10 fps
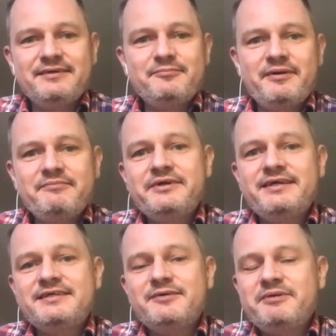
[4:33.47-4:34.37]
People, you
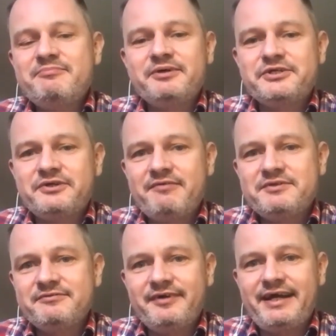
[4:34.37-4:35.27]
get so many British
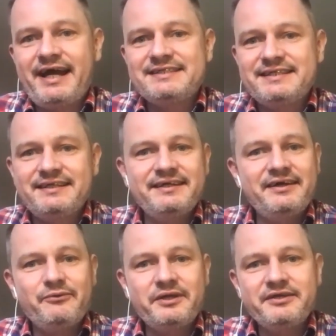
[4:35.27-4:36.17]
drivers who are very anti the
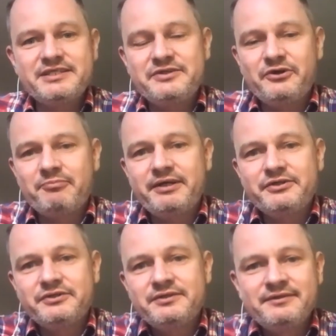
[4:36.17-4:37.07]
whole Eastern
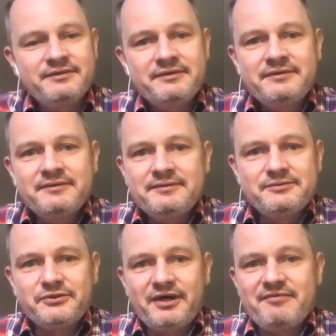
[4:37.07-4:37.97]
European
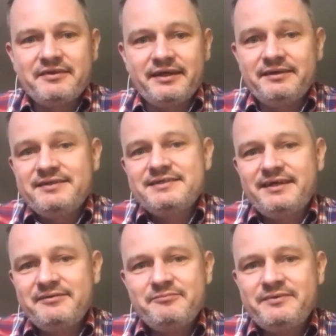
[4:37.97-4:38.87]
driver thing. And it's
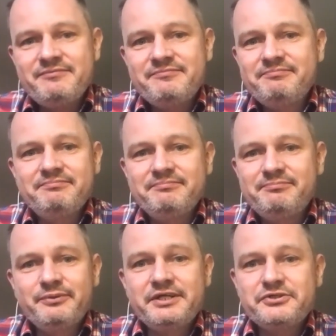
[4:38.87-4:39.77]

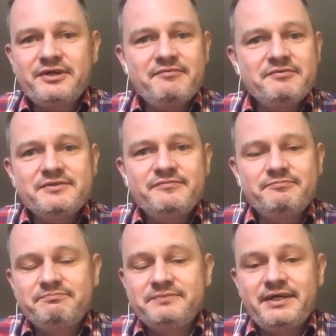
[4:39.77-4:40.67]
British drivers have
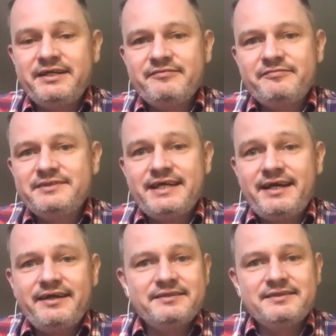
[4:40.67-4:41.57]
done it for
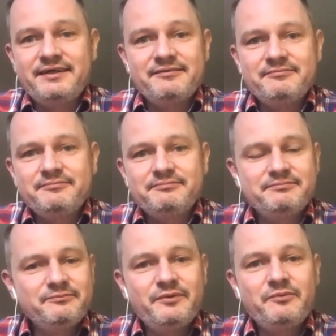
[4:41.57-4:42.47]
decades.
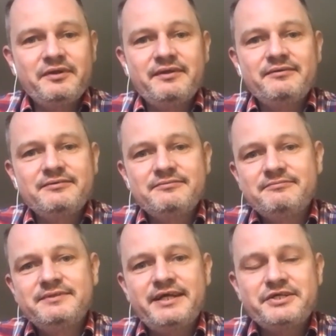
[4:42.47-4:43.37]
We're one of the
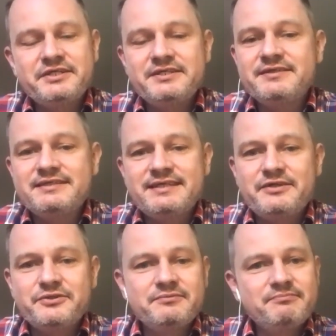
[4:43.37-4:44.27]
nations that
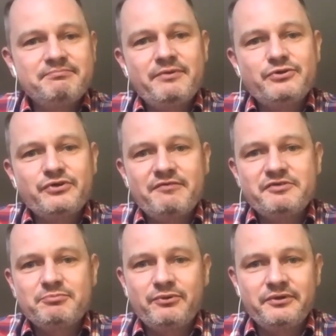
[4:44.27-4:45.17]
sent most drivers
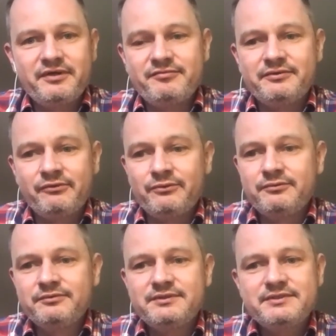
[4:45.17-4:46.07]
abroad overall.
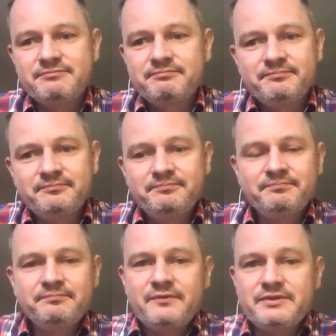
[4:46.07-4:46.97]

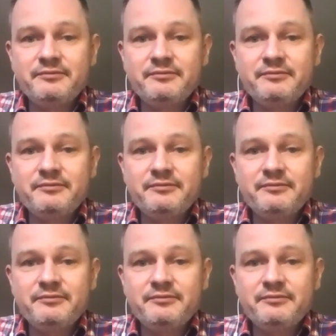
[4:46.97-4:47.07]
So